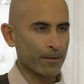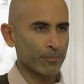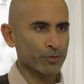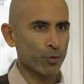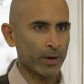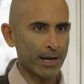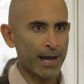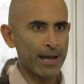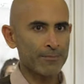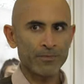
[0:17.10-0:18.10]
So when
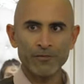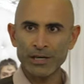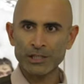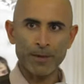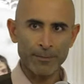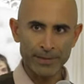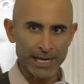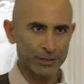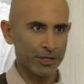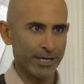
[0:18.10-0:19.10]
I finished my
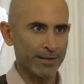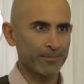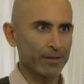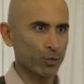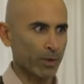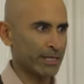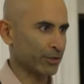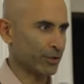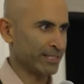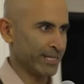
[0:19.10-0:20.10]
PhD in
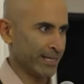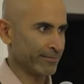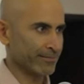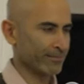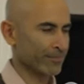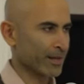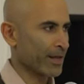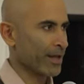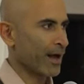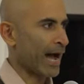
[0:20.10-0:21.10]
2013,
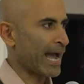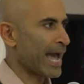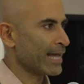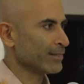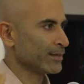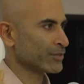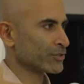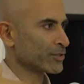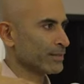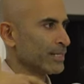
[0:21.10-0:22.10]
I had
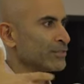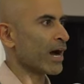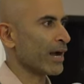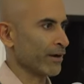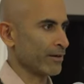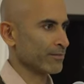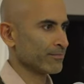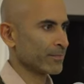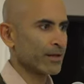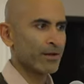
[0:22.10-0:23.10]
this desire
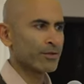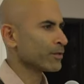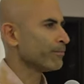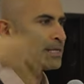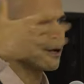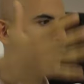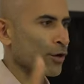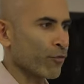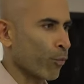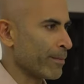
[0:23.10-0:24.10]
to meet a
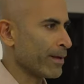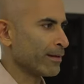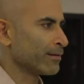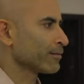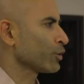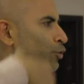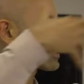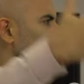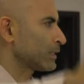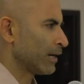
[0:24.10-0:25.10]
lot of women, go
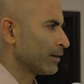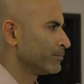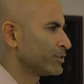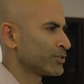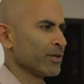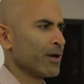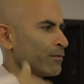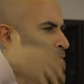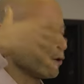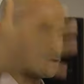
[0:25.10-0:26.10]
to clubs,
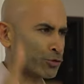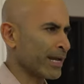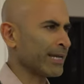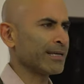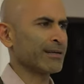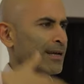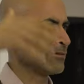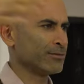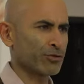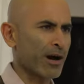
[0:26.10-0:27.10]
you know, drink
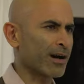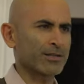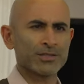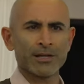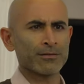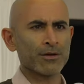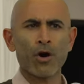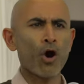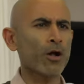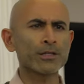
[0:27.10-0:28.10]
and drugs and
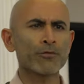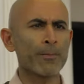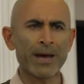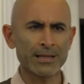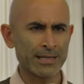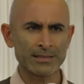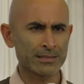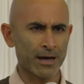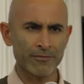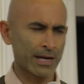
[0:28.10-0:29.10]
all the rebellion
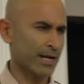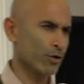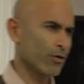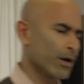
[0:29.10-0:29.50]
stuff. And I know